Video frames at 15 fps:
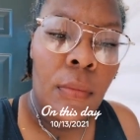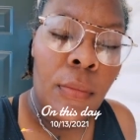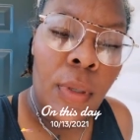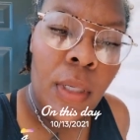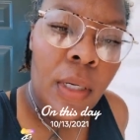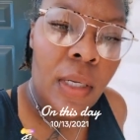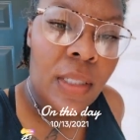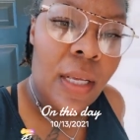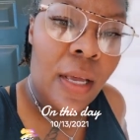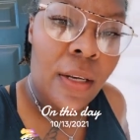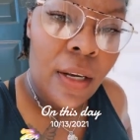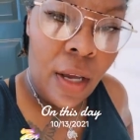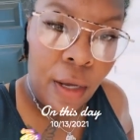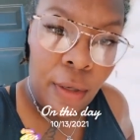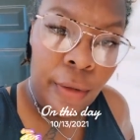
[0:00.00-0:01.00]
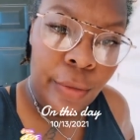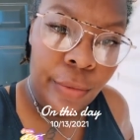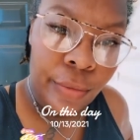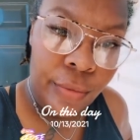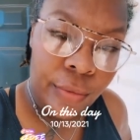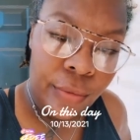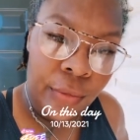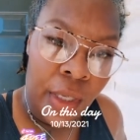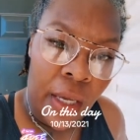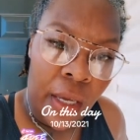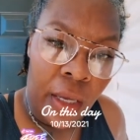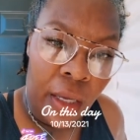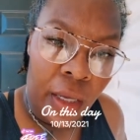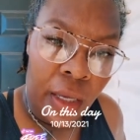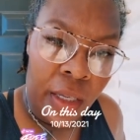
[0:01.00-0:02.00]
because I know
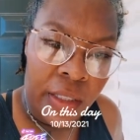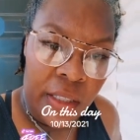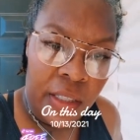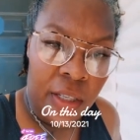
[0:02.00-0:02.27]
it's